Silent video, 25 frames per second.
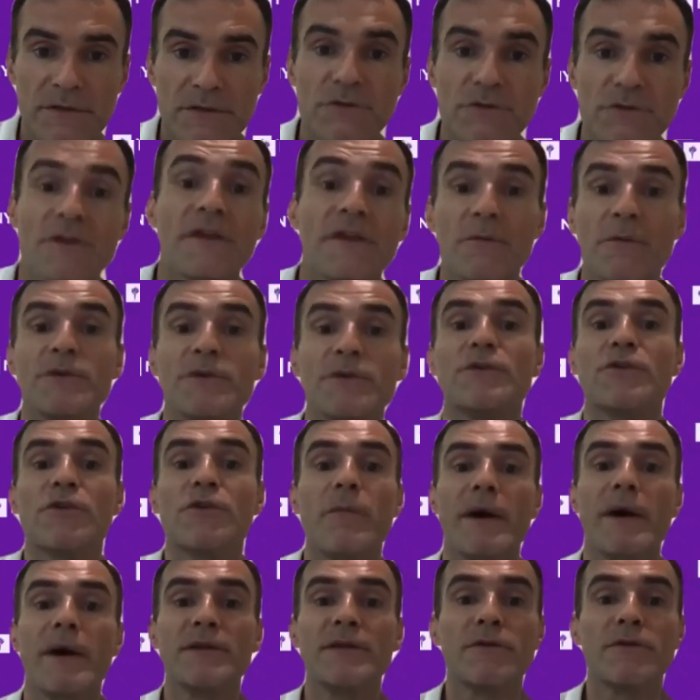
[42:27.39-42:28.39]
So I think when you
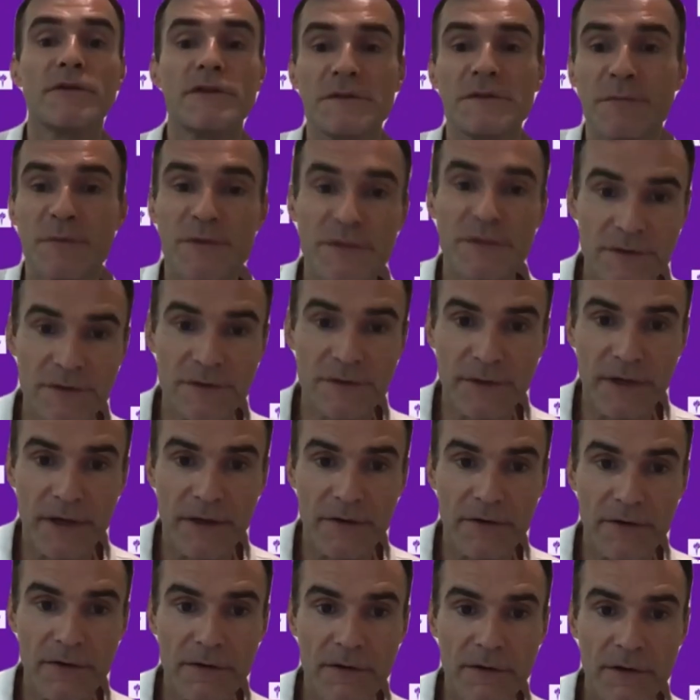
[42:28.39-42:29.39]
combine all these pieces
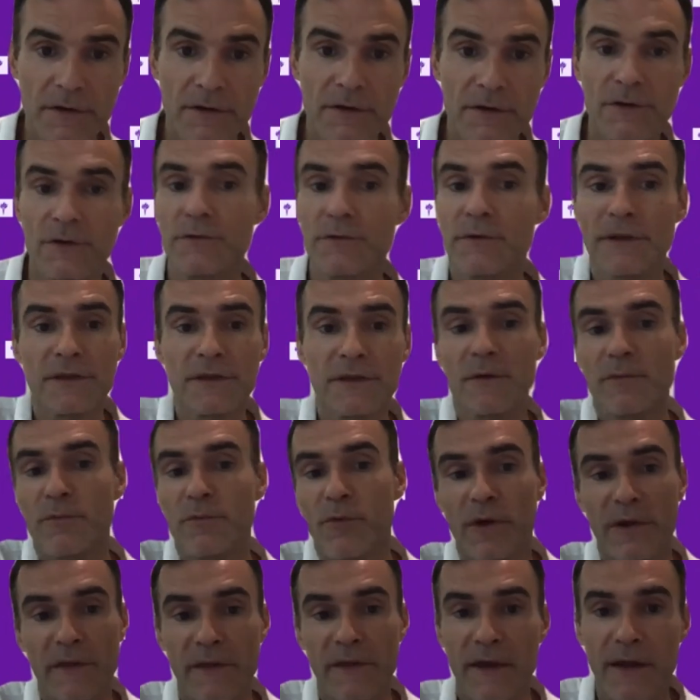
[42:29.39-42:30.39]
together, you end up
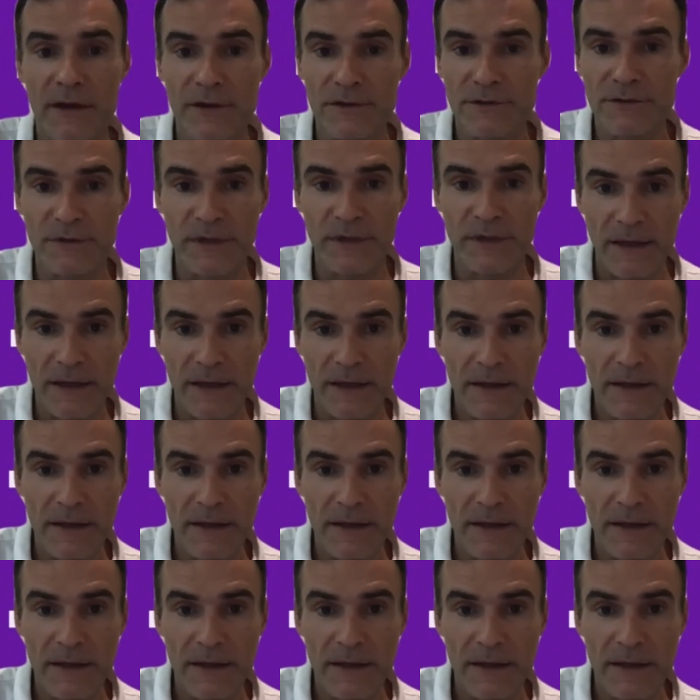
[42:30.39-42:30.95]
where they are today.